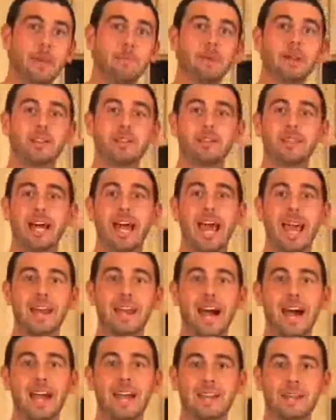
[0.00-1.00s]
I'm
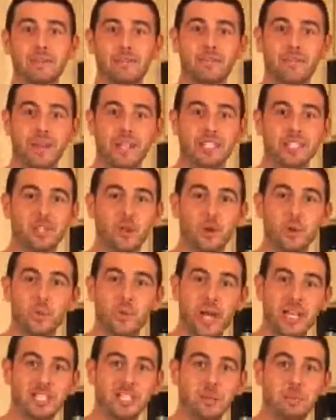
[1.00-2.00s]
glad I could fix your
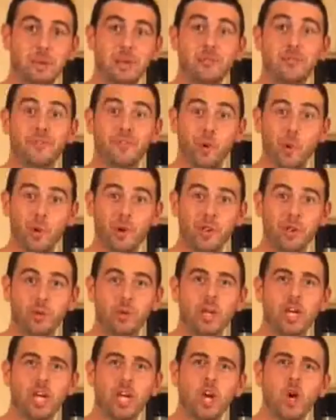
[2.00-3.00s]
recipe for
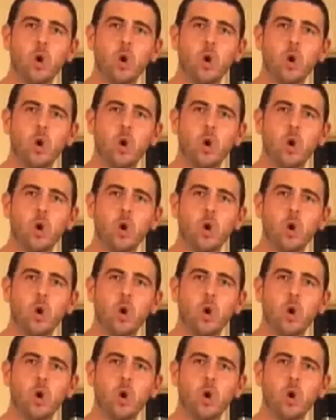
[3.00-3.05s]
you.